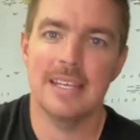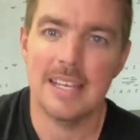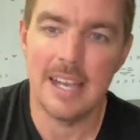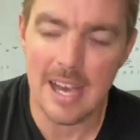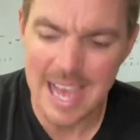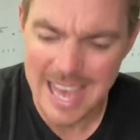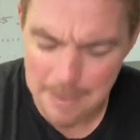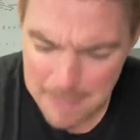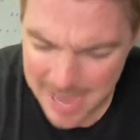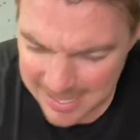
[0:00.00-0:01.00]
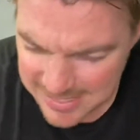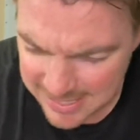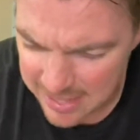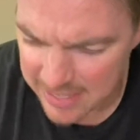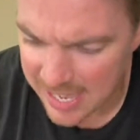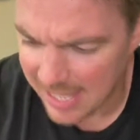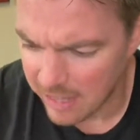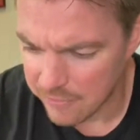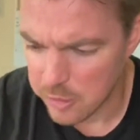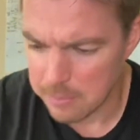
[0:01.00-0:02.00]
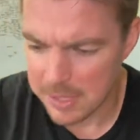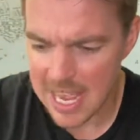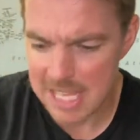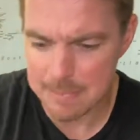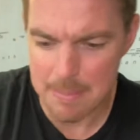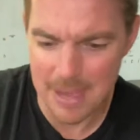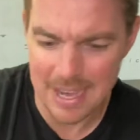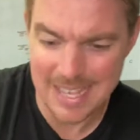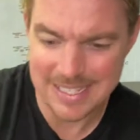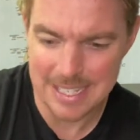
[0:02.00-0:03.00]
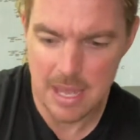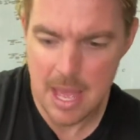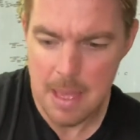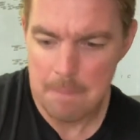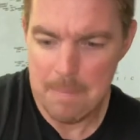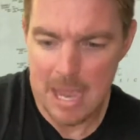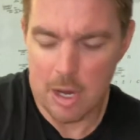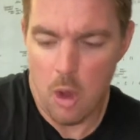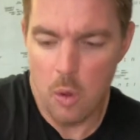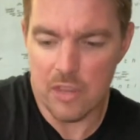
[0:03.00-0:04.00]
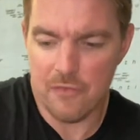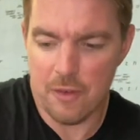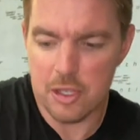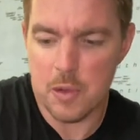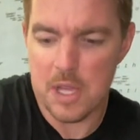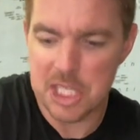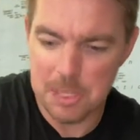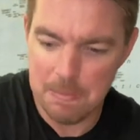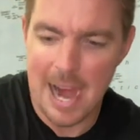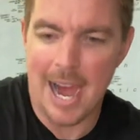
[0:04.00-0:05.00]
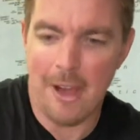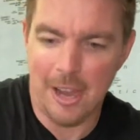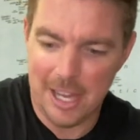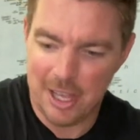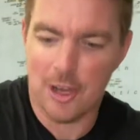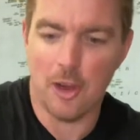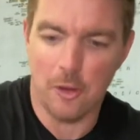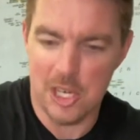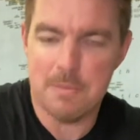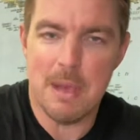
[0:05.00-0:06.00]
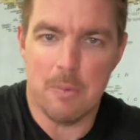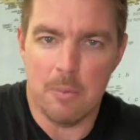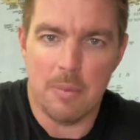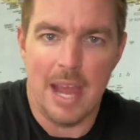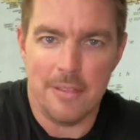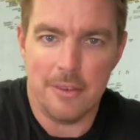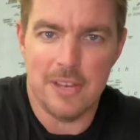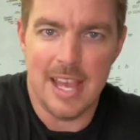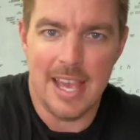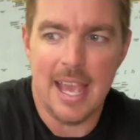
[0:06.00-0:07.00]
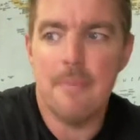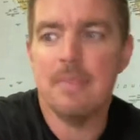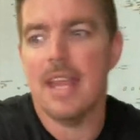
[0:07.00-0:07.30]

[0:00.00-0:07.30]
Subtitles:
I had a magazine the other day interviewing me and asked me about it. I said, my goal is first to inspire and encourage people and brighten their day.